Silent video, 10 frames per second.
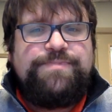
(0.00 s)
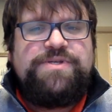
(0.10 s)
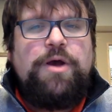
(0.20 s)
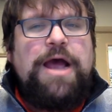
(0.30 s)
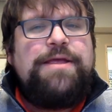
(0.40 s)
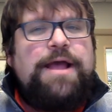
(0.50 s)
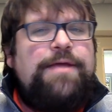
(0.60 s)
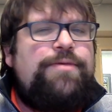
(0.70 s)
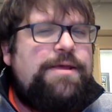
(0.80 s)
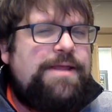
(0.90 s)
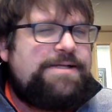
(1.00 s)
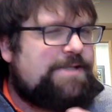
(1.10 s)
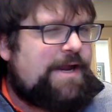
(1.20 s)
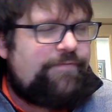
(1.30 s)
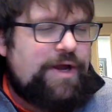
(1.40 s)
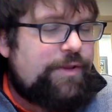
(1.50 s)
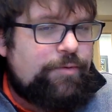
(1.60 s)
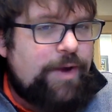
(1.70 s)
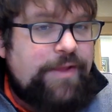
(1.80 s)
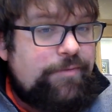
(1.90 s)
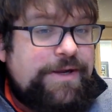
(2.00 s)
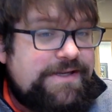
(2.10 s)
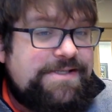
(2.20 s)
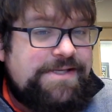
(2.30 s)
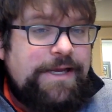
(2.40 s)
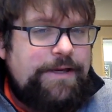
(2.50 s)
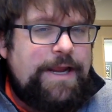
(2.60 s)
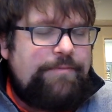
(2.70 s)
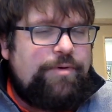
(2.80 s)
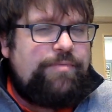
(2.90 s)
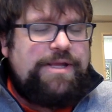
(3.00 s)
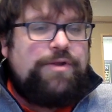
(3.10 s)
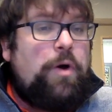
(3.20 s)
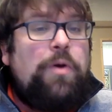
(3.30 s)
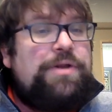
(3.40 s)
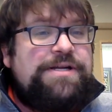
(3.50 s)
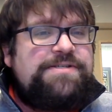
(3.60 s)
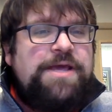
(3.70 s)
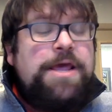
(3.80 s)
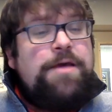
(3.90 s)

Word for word: So I think that's kind of another way that we can see Abram being the oldest.